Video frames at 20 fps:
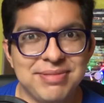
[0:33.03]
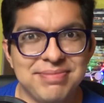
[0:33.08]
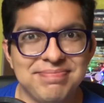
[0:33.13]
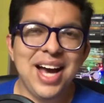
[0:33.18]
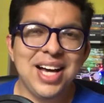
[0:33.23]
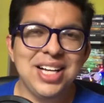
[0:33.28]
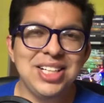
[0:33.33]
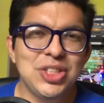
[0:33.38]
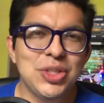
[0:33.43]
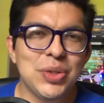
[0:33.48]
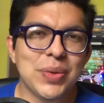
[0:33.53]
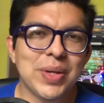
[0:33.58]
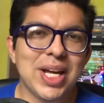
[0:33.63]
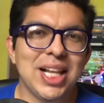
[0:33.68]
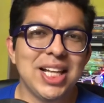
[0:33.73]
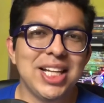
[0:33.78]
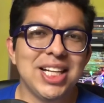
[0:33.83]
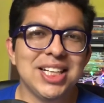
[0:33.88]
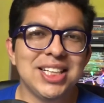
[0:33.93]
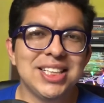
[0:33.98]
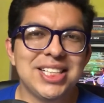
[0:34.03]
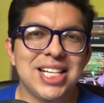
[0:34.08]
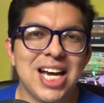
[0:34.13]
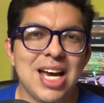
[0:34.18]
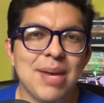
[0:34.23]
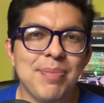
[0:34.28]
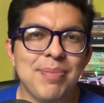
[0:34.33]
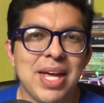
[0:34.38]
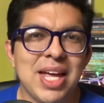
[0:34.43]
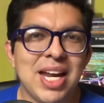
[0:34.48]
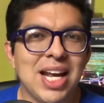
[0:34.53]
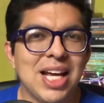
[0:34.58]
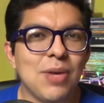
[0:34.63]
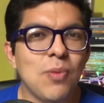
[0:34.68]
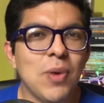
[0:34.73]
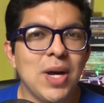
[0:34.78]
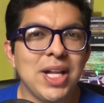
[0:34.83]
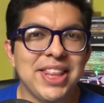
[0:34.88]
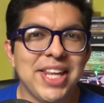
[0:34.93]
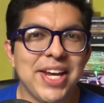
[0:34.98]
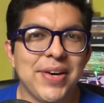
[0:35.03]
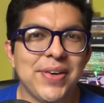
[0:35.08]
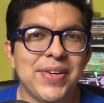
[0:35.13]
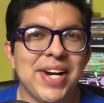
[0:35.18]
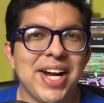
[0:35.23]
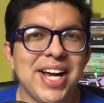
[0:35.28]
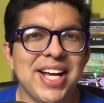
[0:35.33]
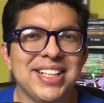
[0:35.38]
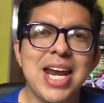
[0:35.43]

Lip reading: I took a little time and I went there,